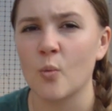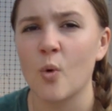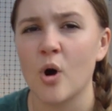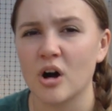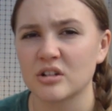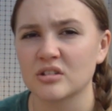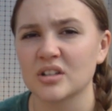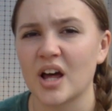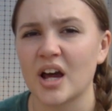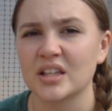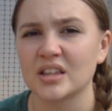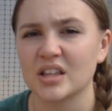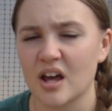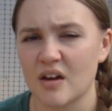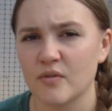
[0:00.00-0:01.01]

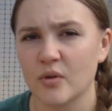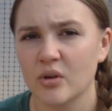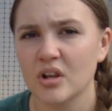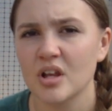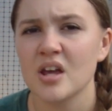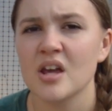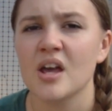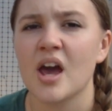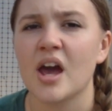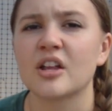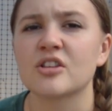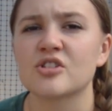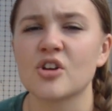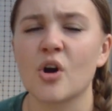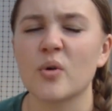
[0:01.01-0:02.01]
waterline level,
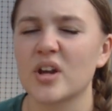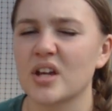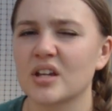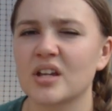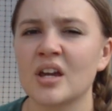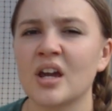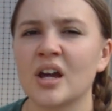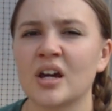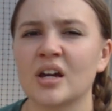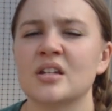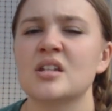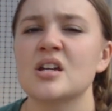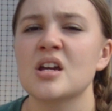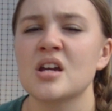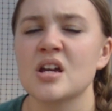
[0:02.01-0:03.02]
and so it can